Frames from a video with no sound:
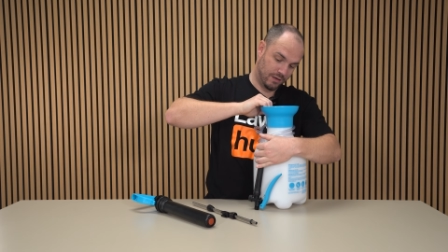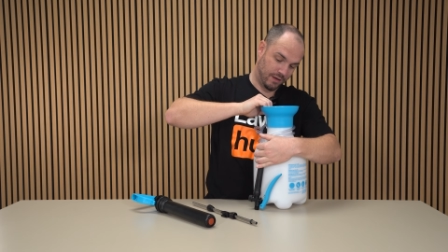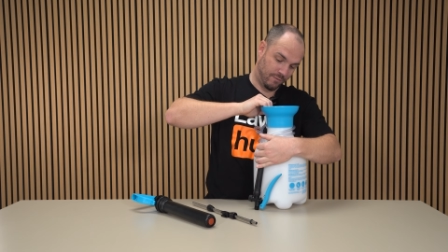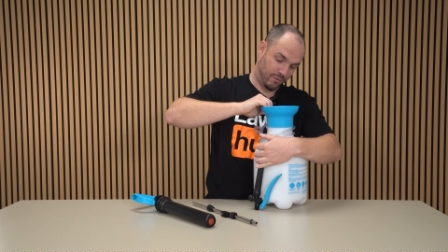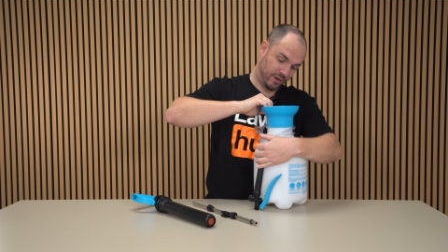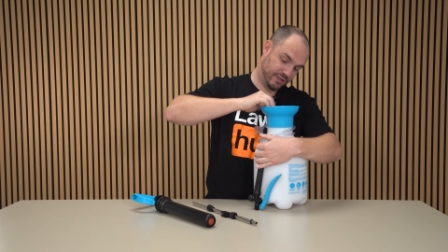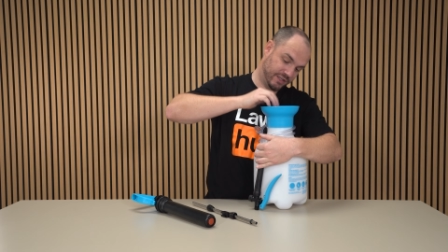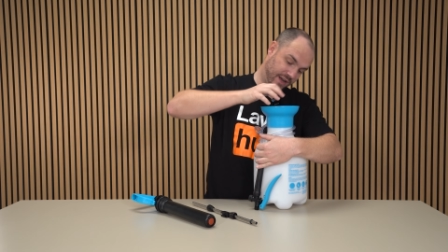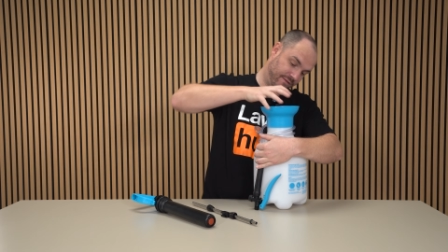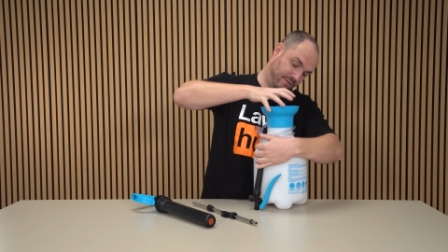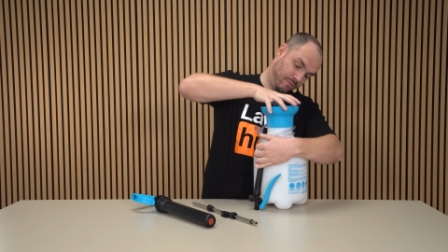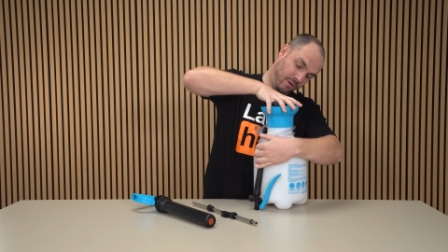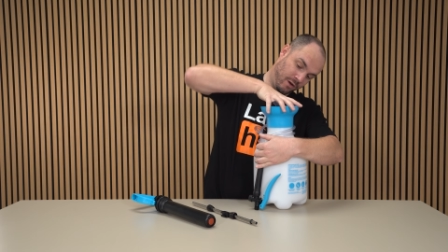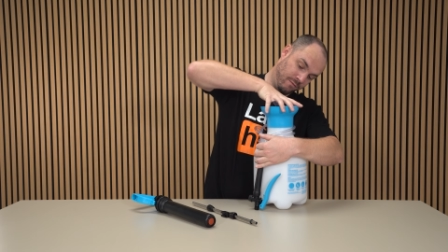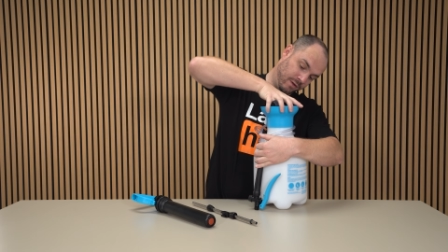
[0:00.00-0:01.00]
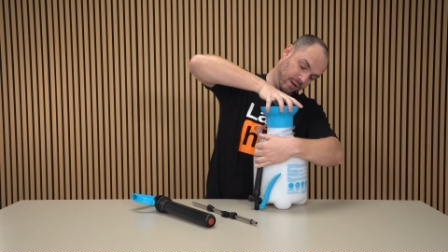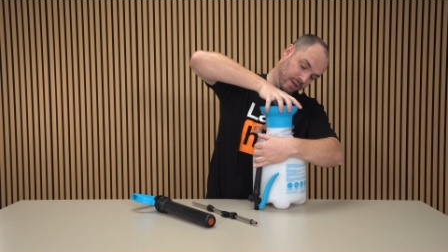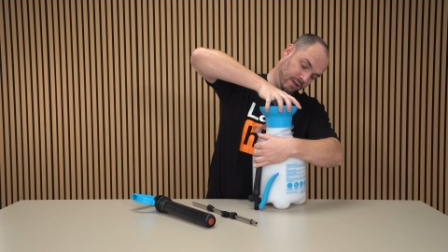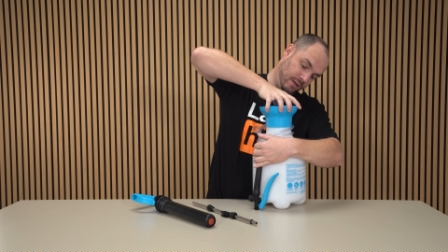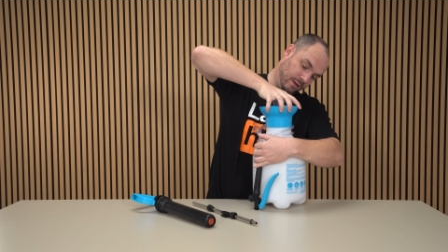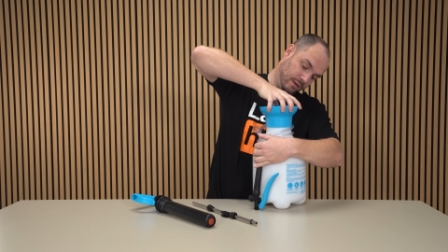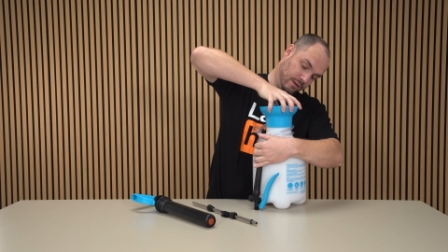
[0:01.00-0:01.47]
Am I just having a moment
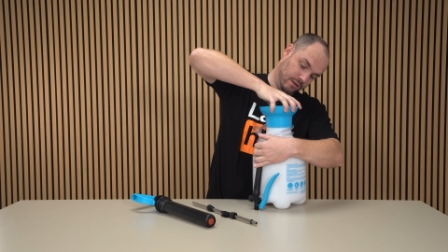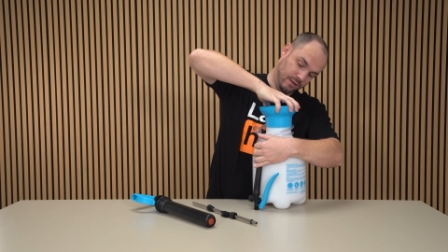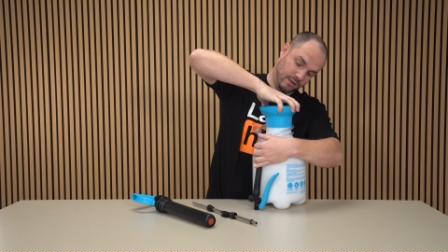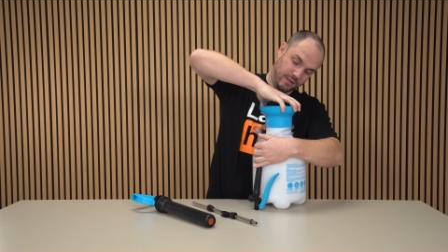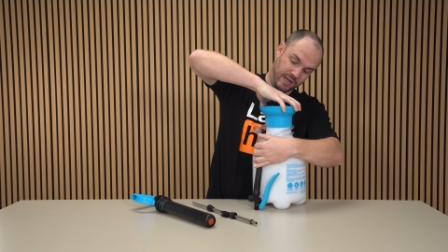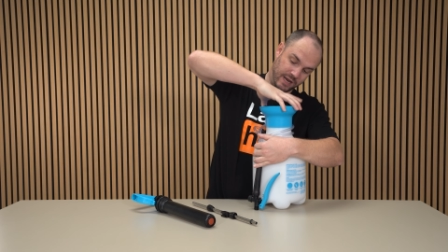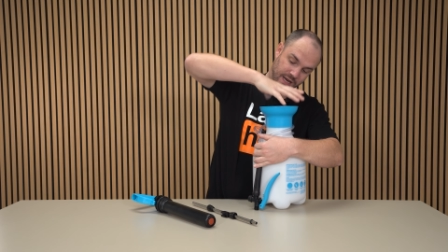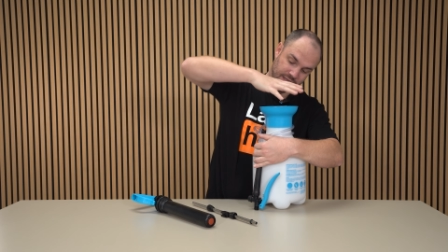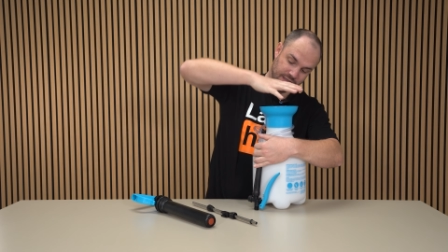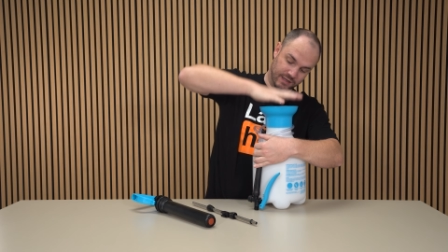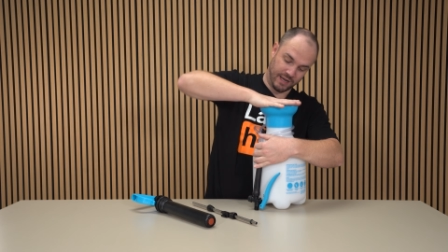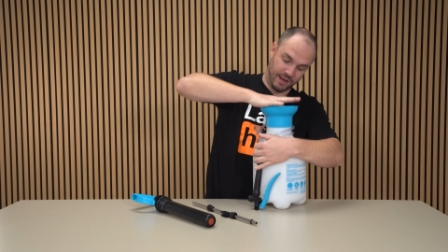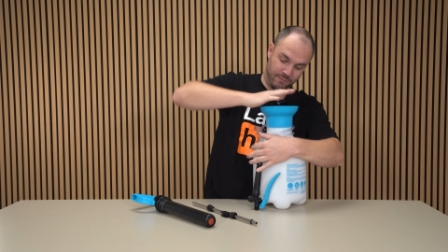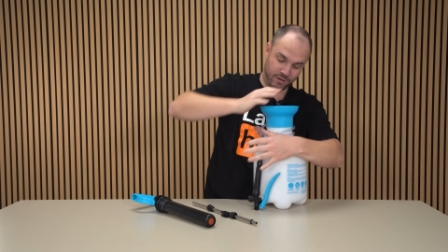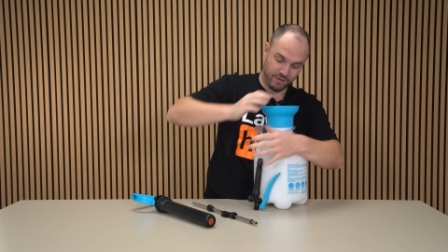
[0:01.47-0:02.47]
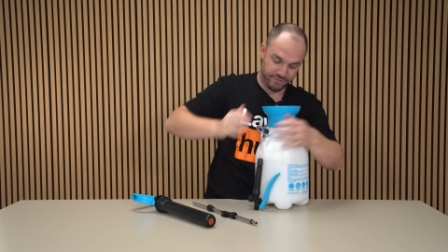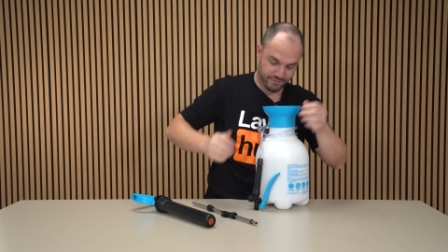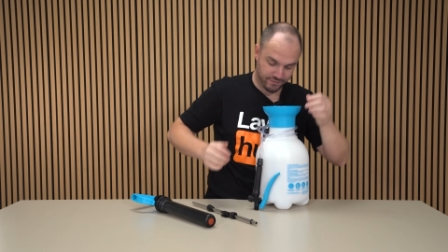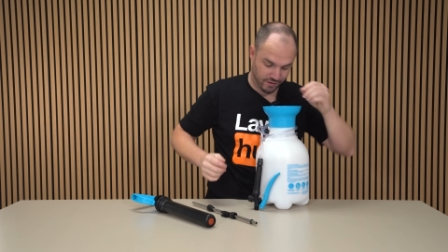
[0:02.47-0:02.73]
here? That doesn't come off.